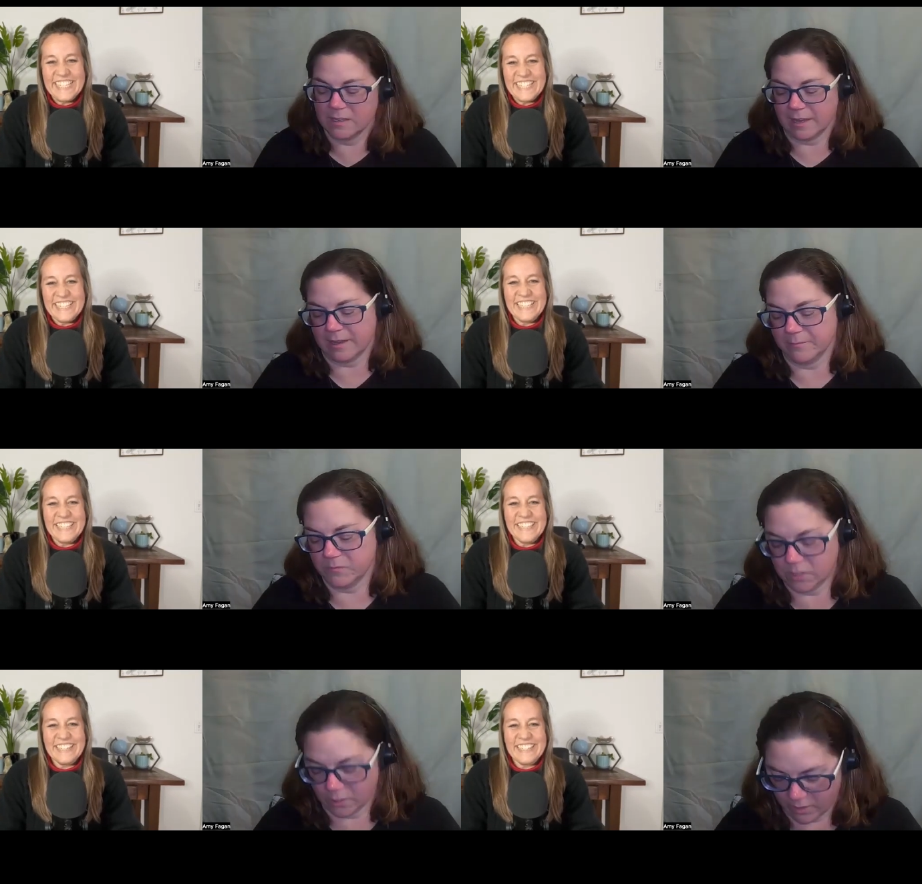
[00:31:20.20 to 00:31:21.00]
Speaker 1: yeah.
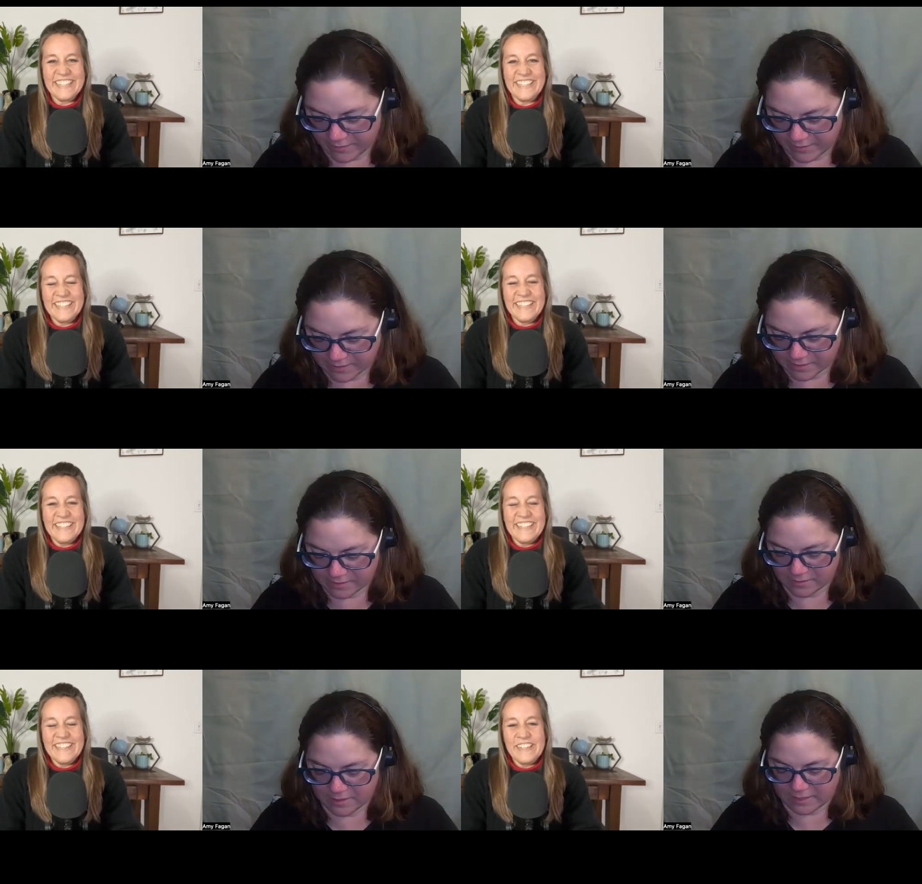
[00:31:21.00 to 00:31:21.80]
So I, that's
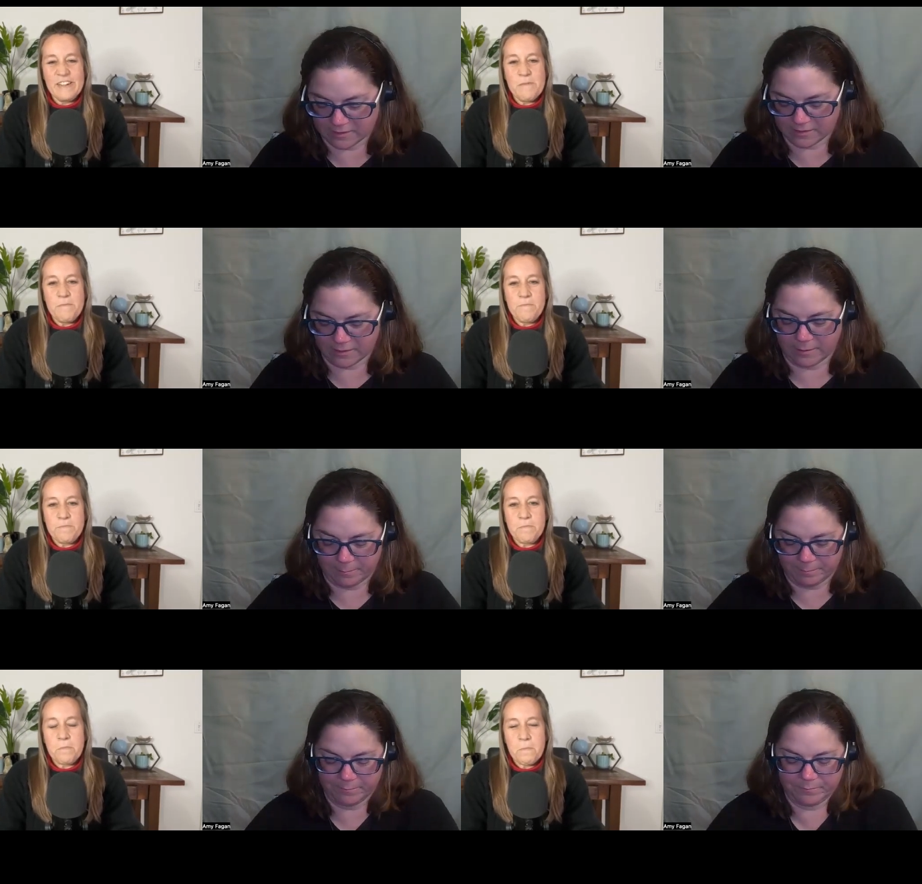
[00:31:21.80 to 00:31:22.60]
that's
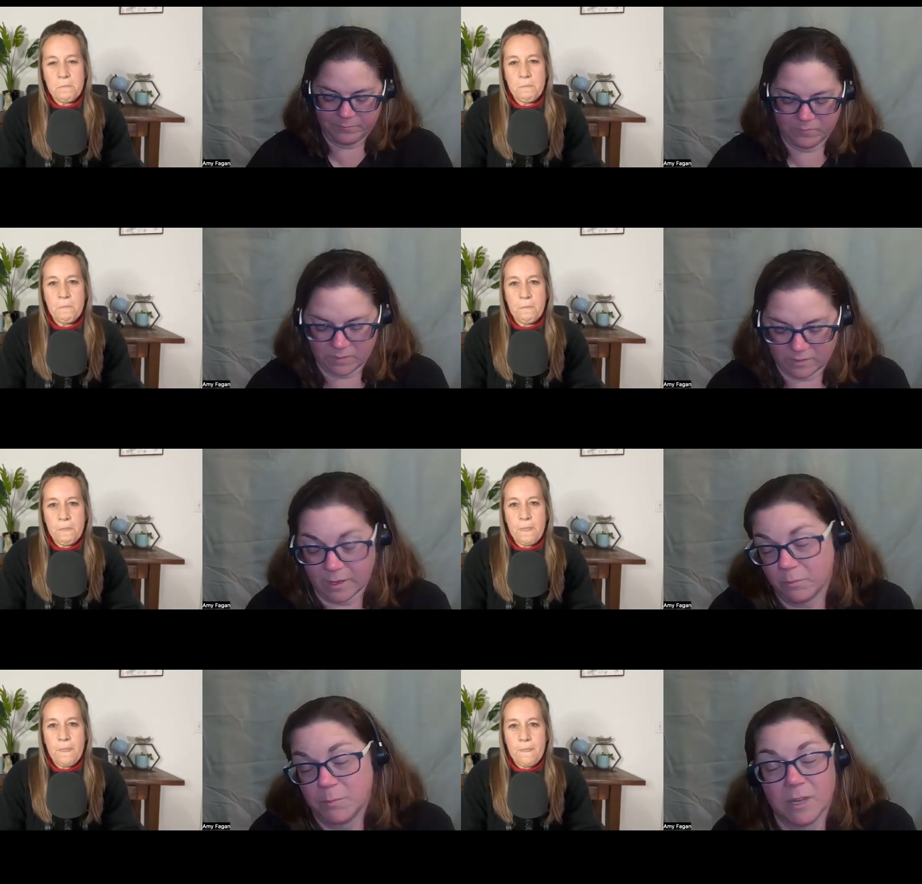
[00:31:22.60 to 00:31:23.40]
um,
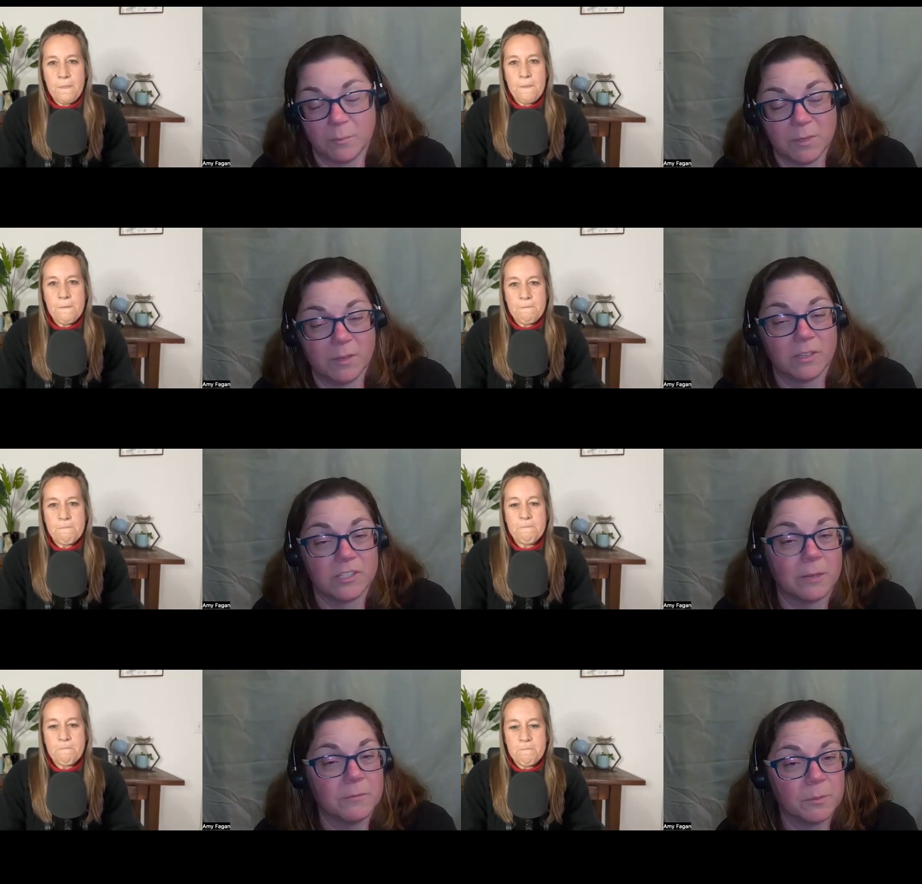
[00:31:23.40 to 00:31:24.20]
that would not be a good
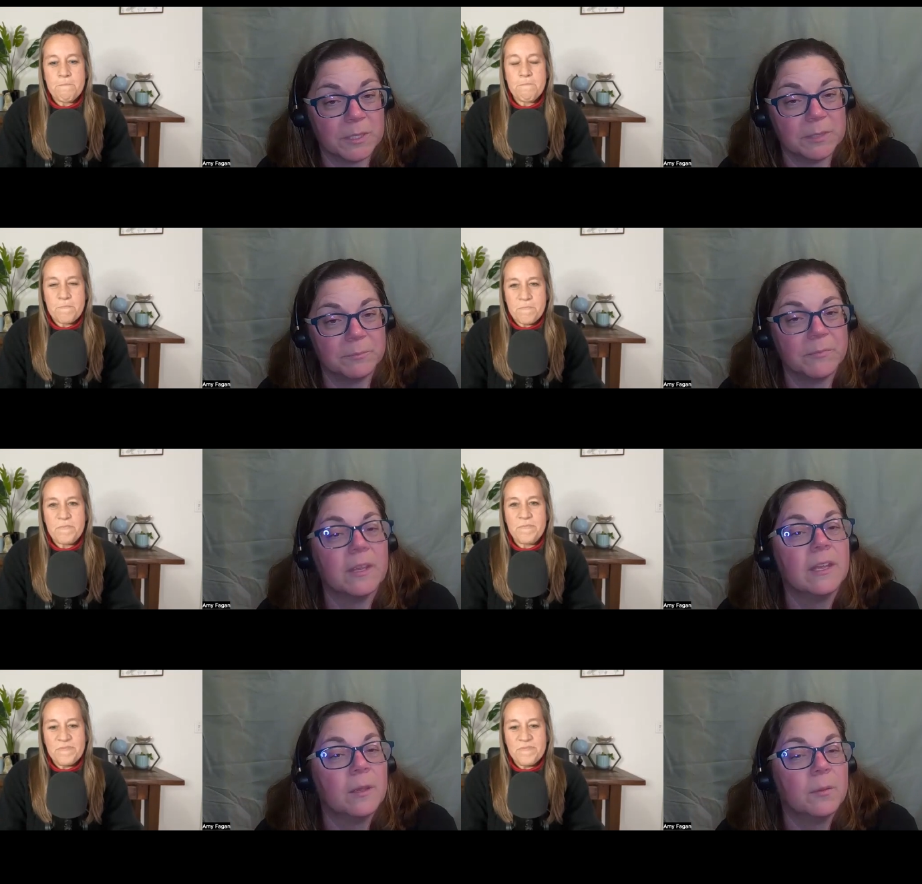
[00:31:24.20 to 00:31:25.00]
job for me,
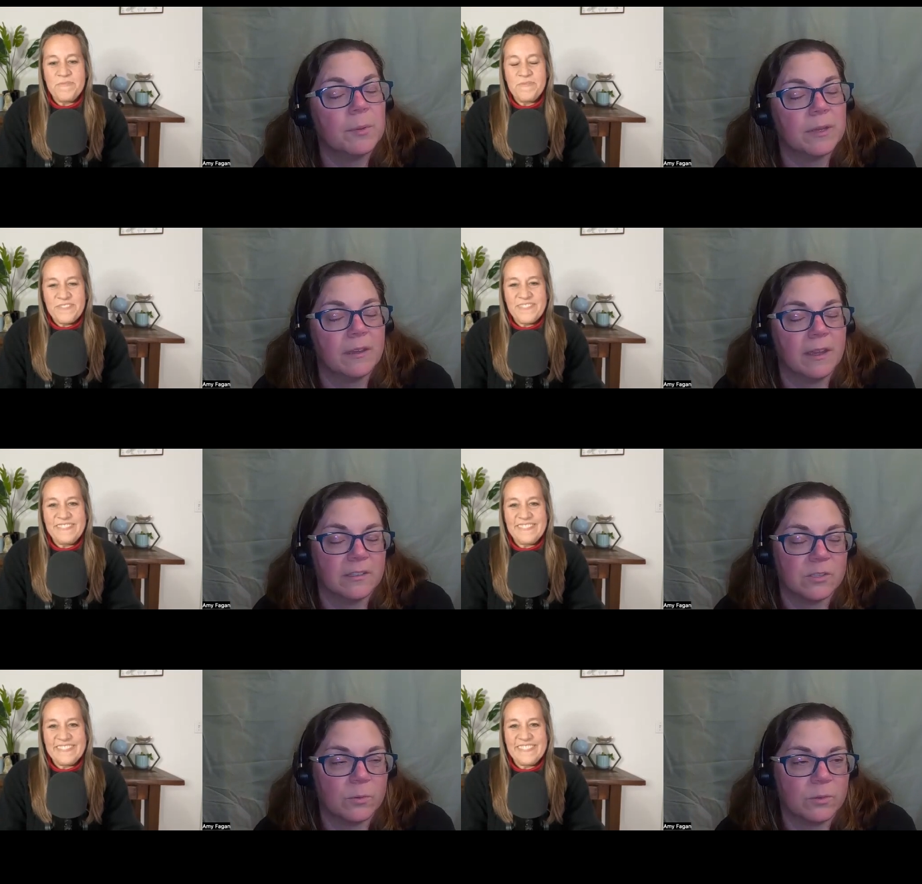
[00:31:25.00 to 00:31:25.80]
but I
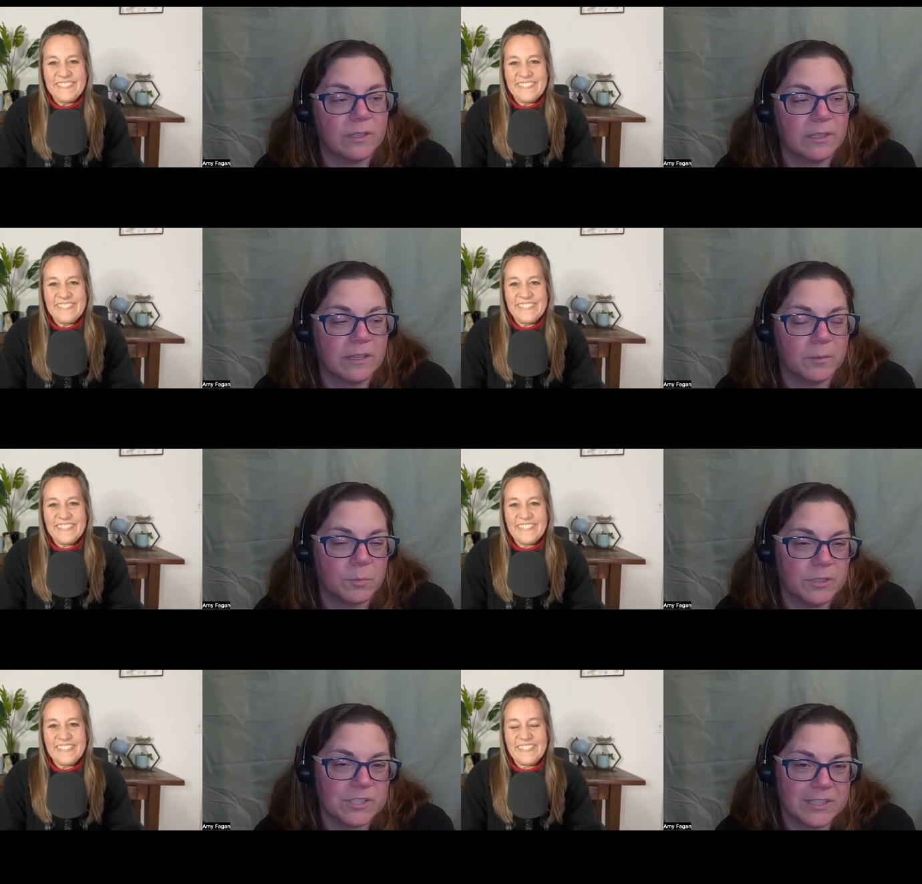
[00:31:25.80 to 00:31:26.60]
totally can
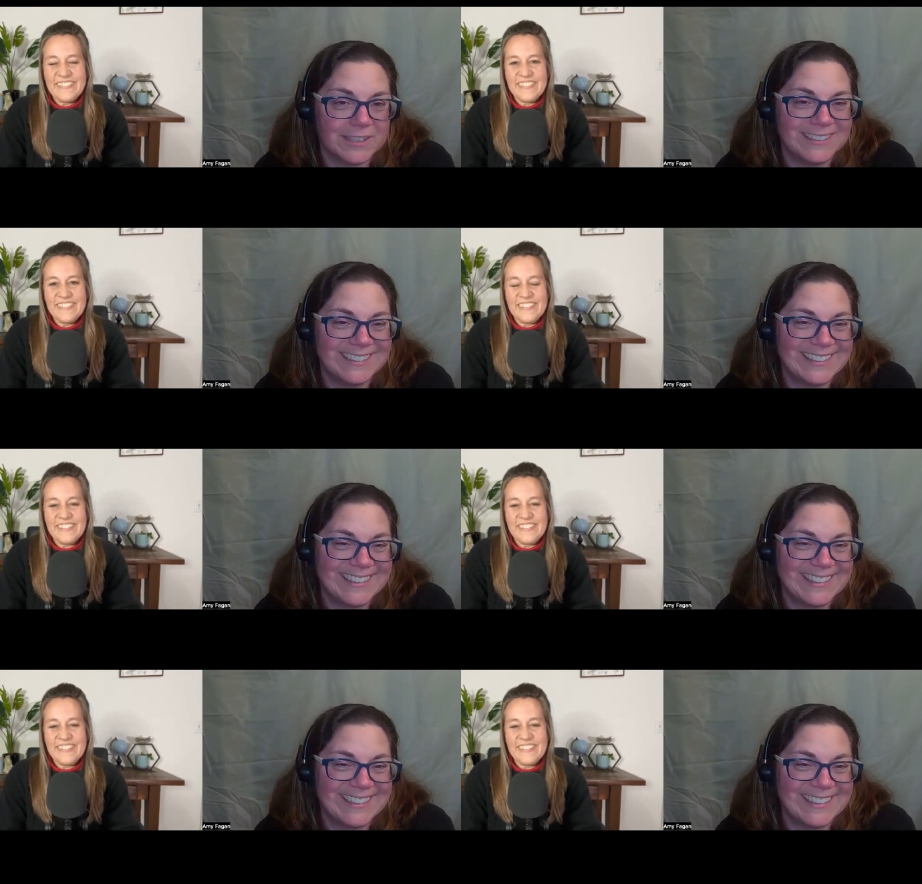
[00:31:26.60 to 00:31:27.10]
appreciate.